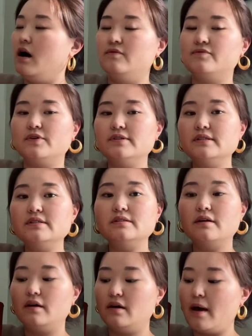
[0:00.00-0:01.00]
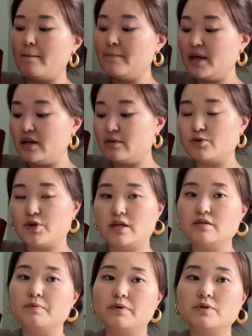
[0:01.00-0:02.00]
Versus the medium
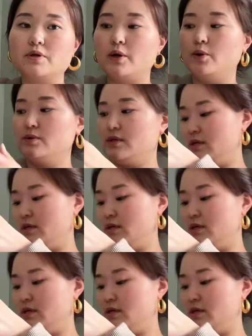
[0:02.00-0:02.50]
transport tote.